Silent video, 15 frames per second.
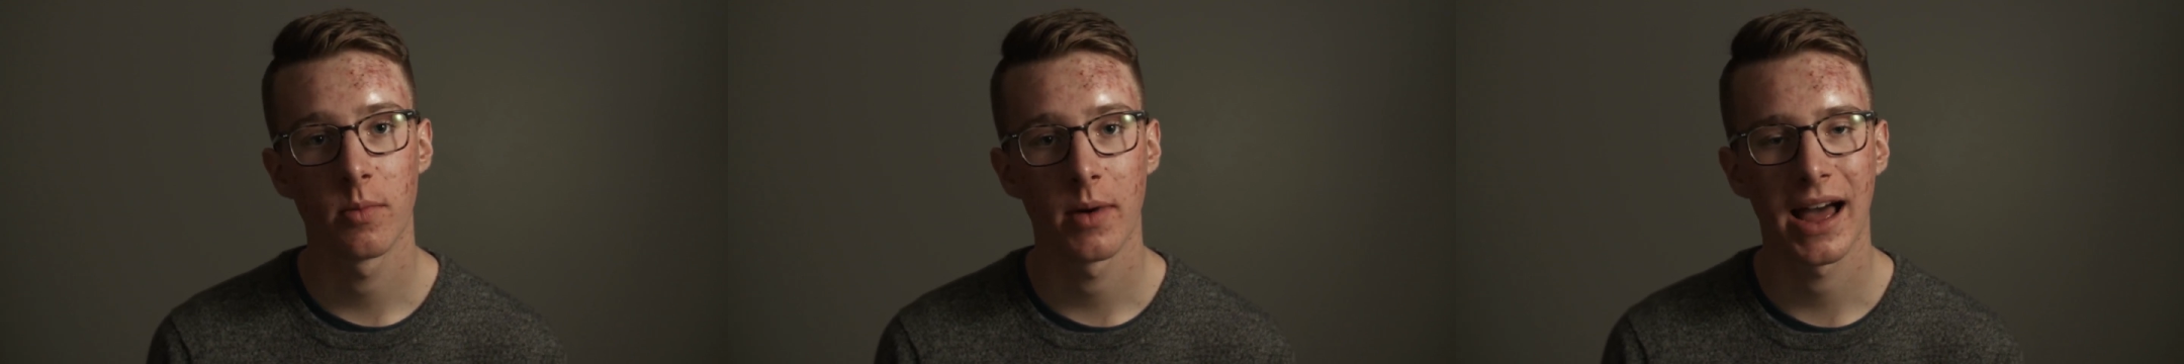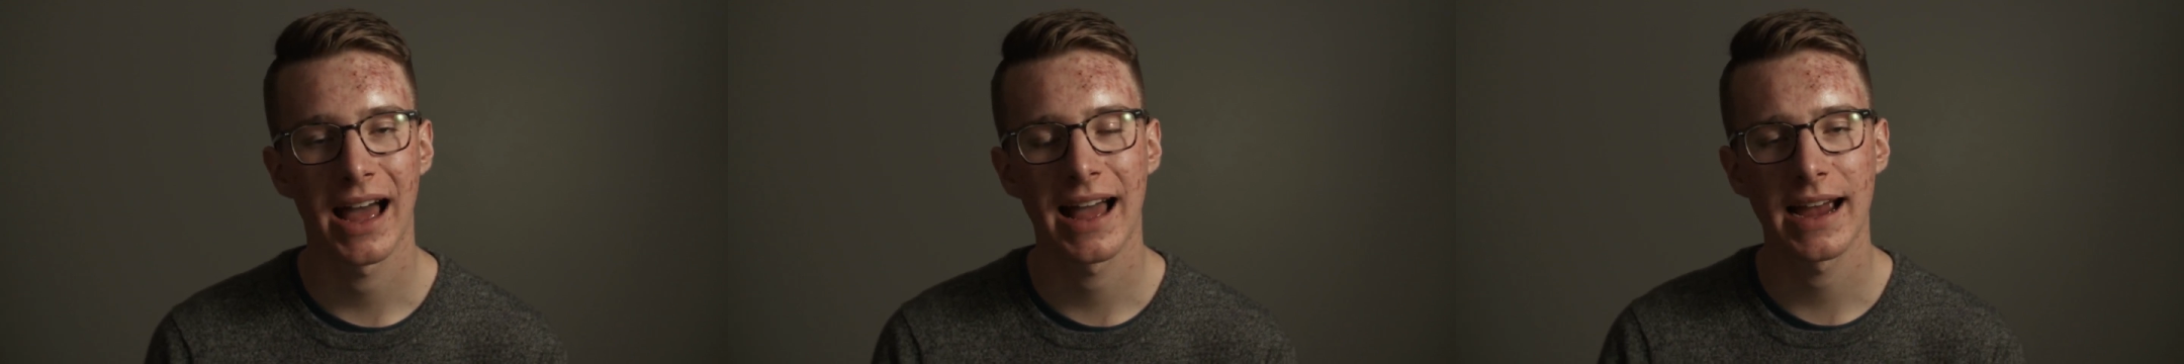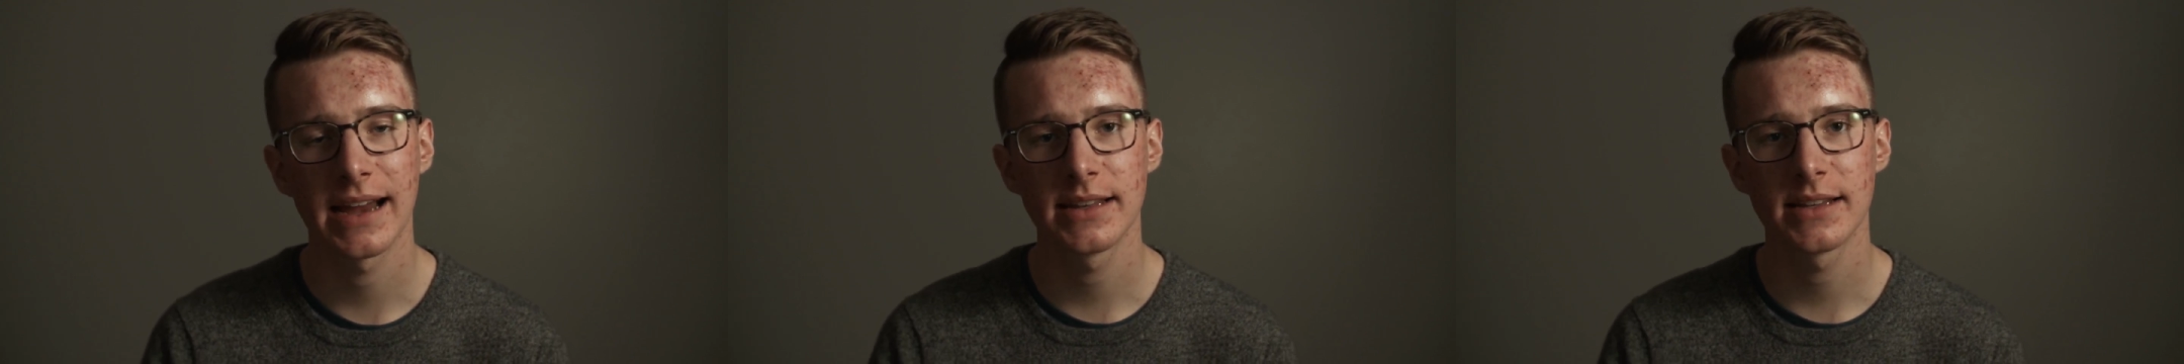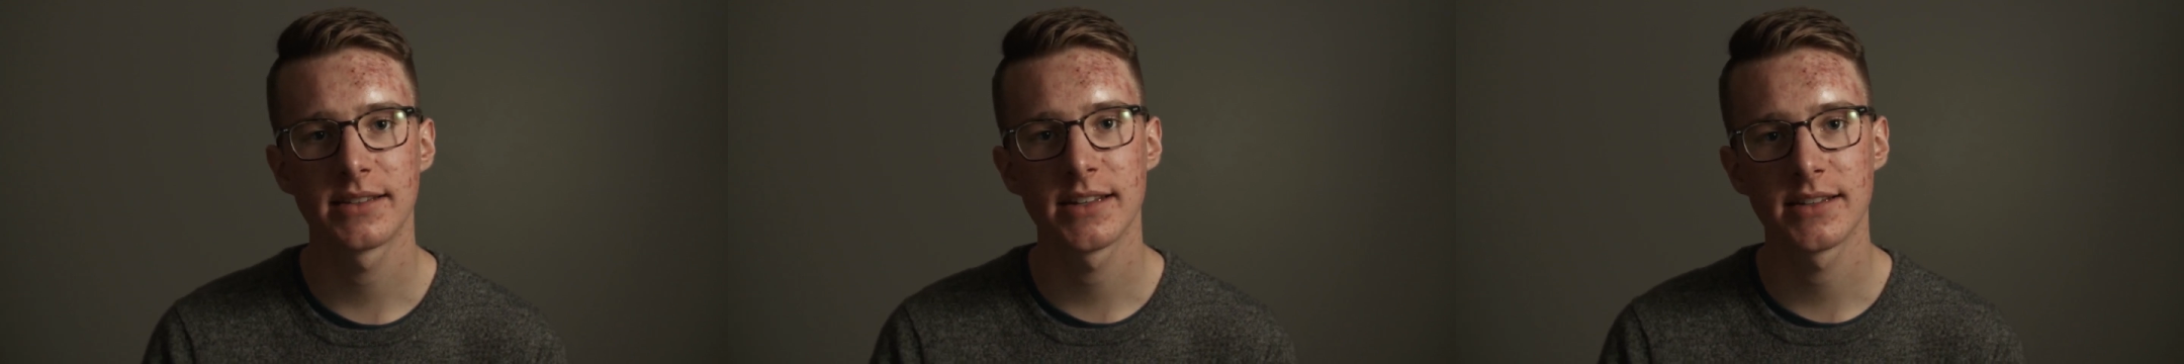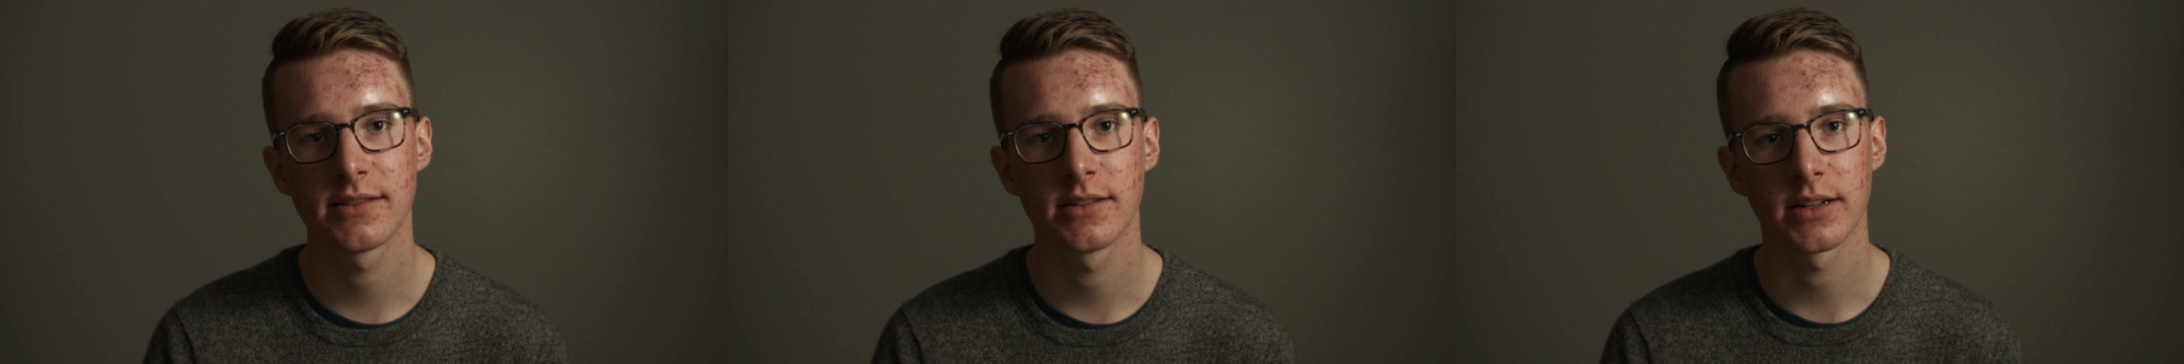behind the
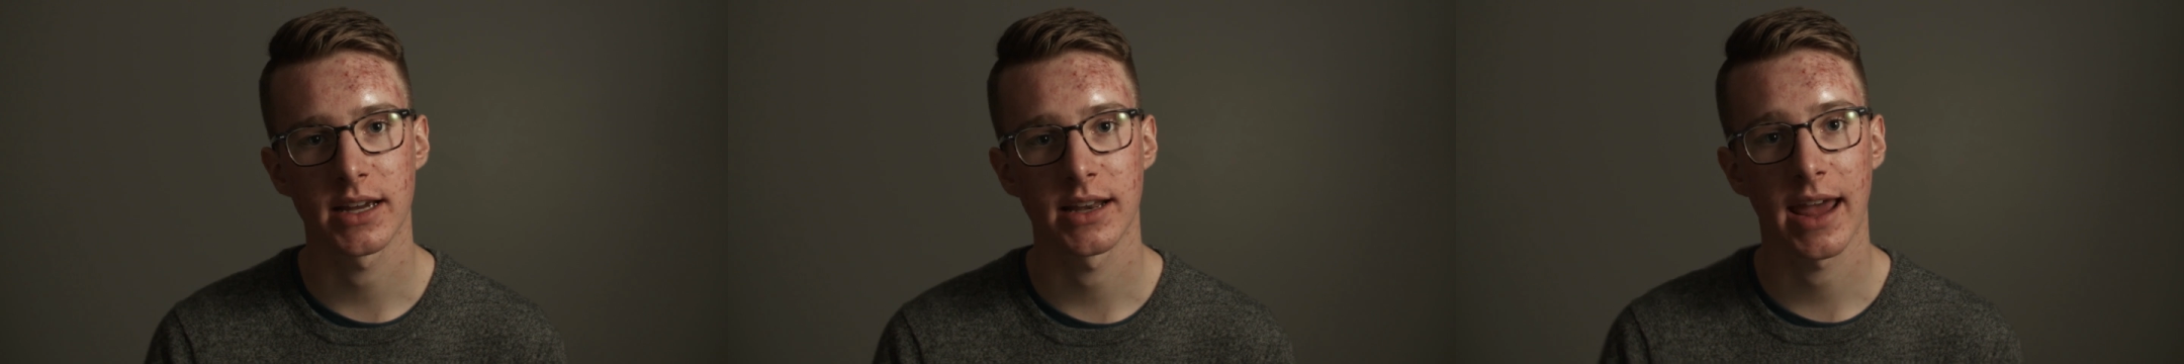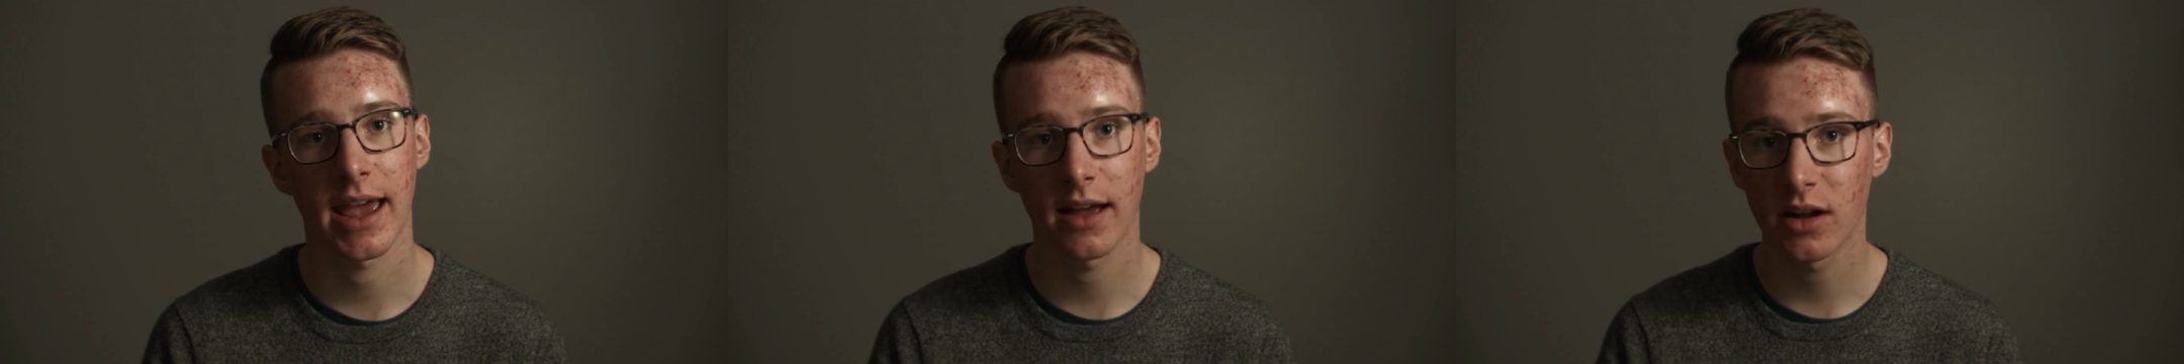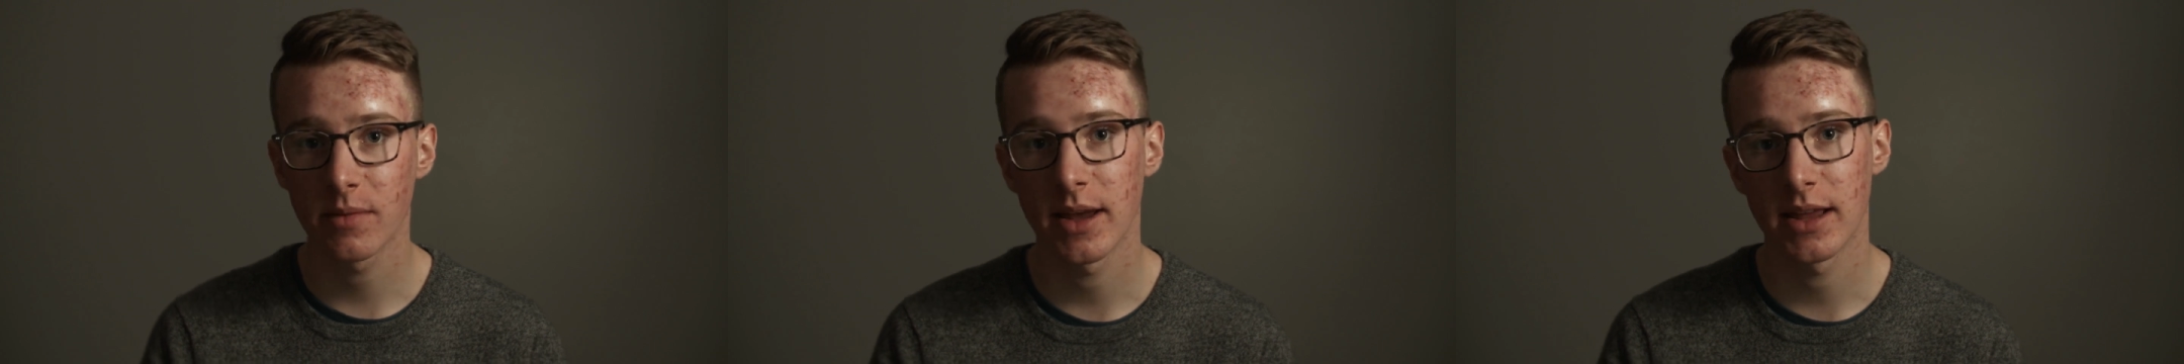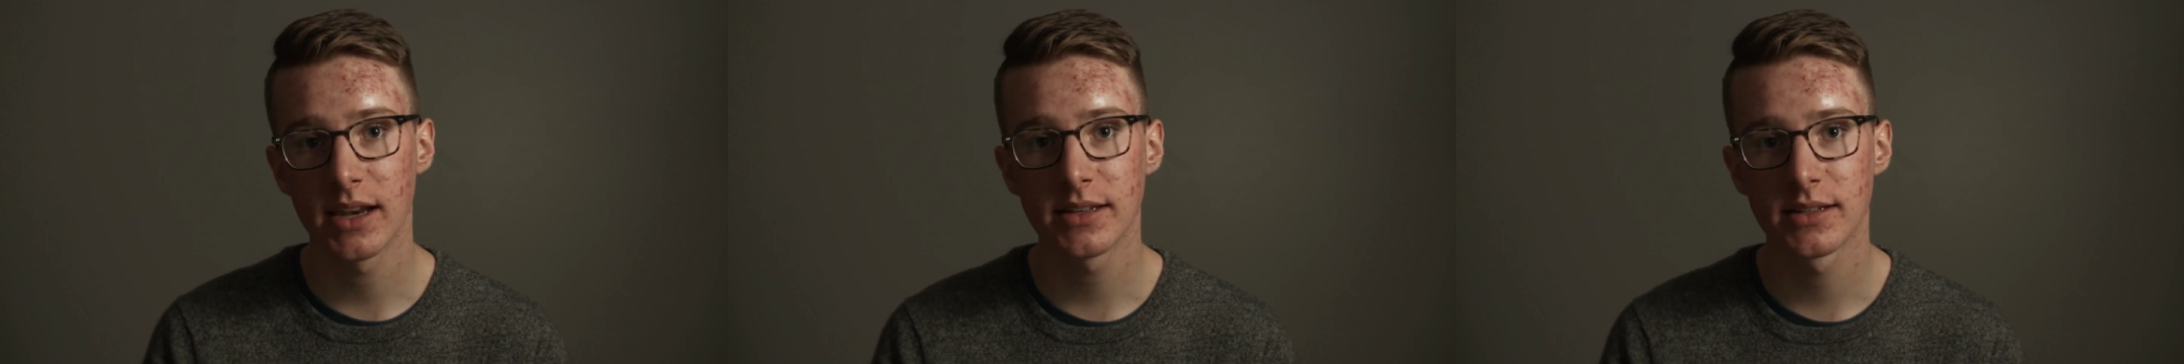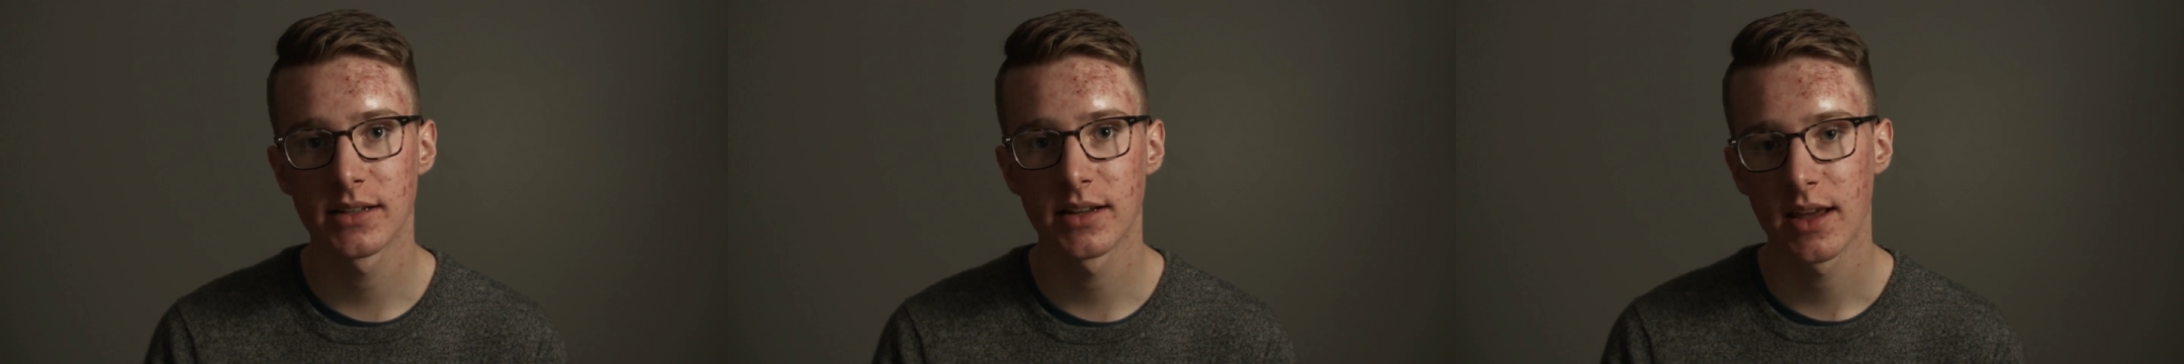scenes look at how I made
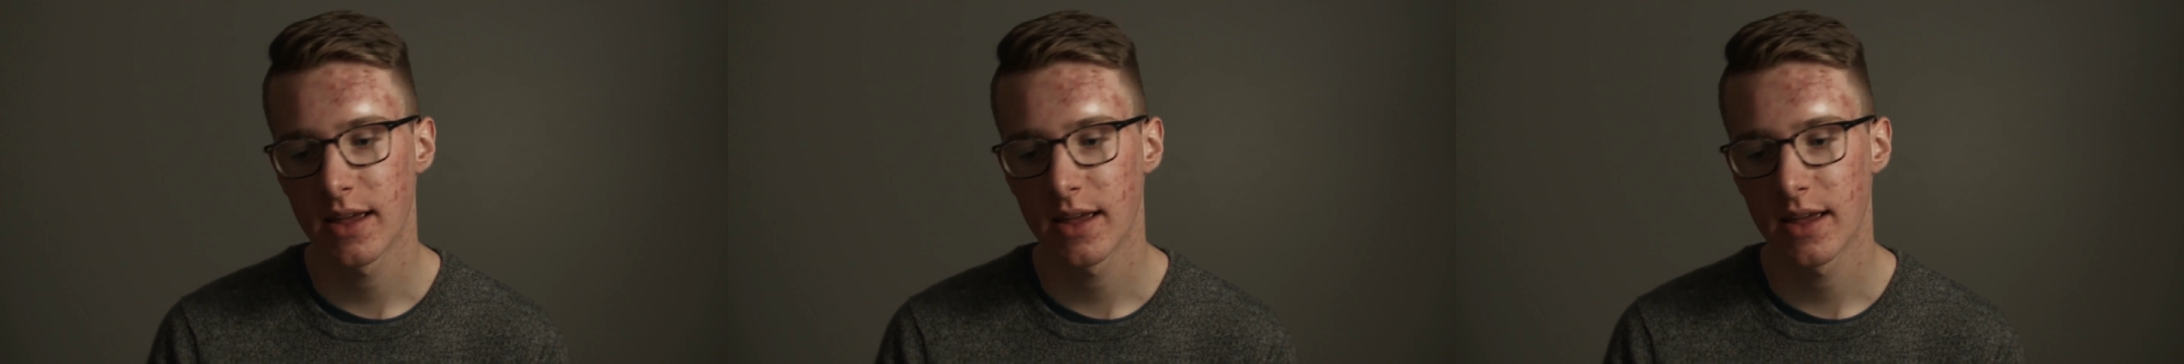it.